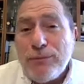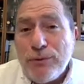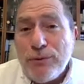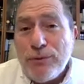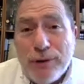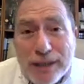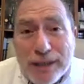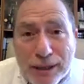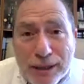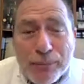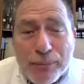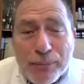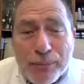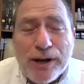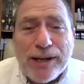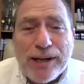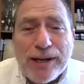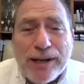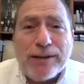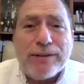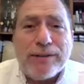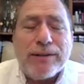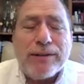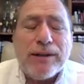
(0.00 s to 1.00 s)

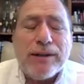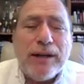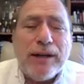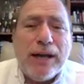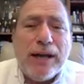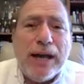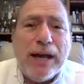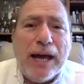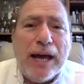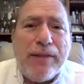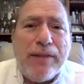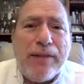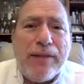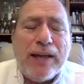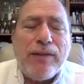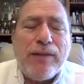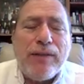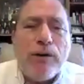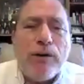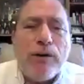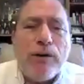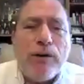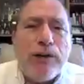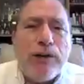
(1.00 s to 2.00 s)
liberated. And then
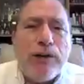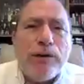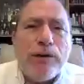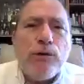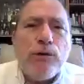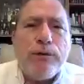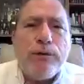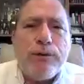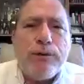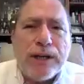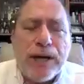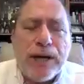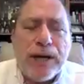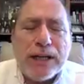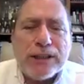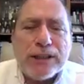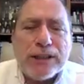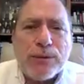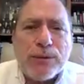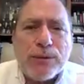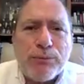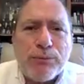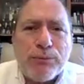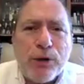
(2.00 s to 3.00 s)
the
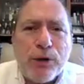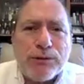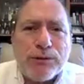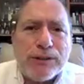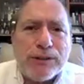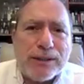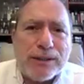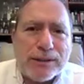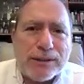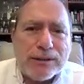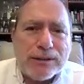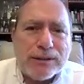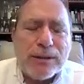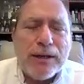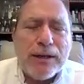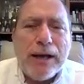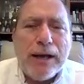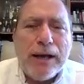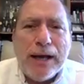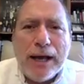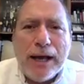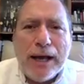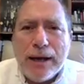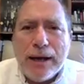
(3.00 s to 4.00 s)
reunification process
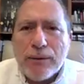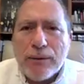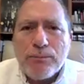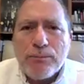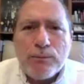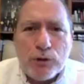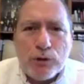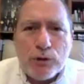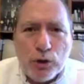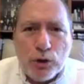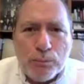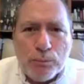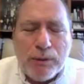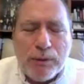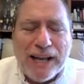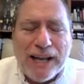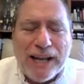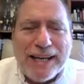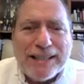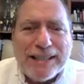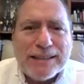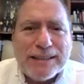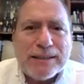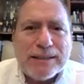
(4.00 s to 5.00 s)
took
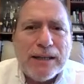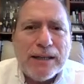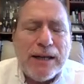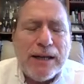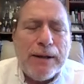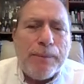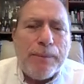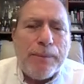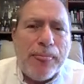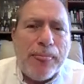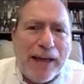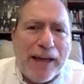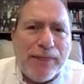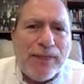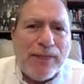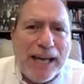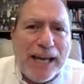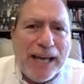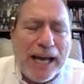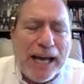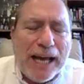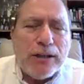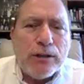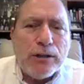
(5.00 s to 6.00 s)
place. At the
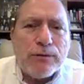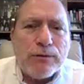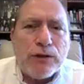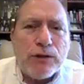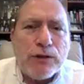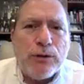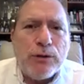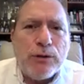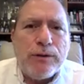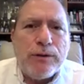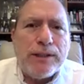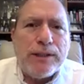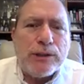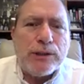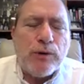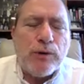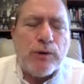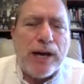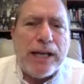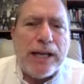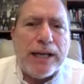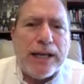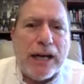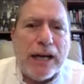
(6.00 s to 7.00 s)
end of June, the
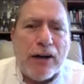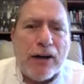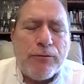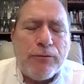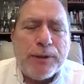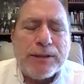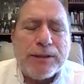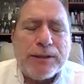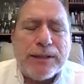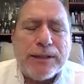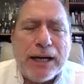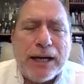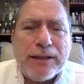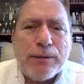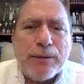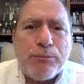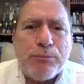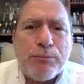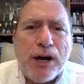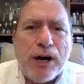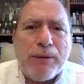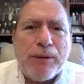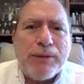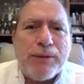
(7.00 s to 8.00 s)
Israeli government under
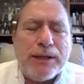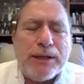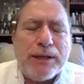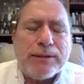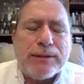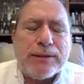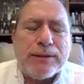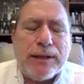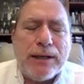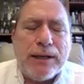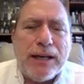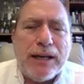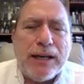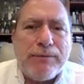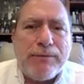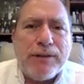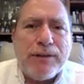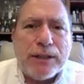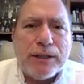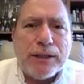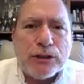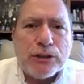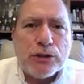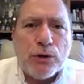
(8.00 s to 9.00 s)
Prime Minister
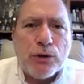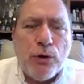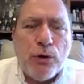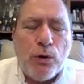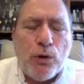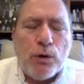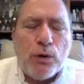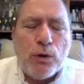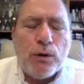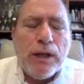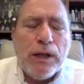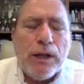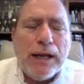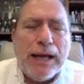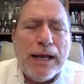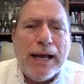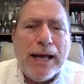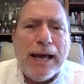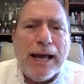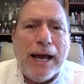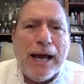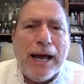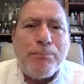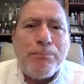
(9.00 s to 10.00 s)
Levi Eshkol
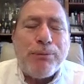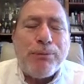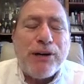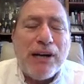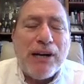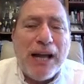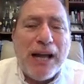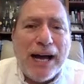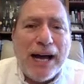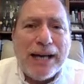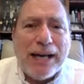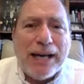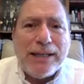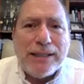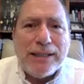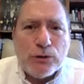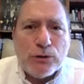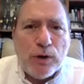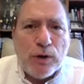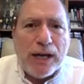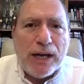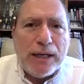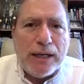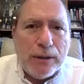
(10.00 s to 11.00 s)
applied
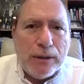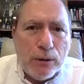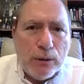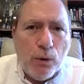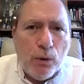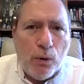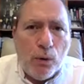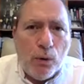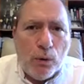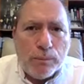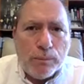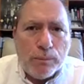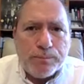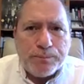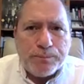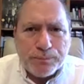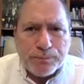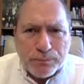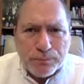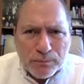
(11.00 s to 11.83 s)
Israeli law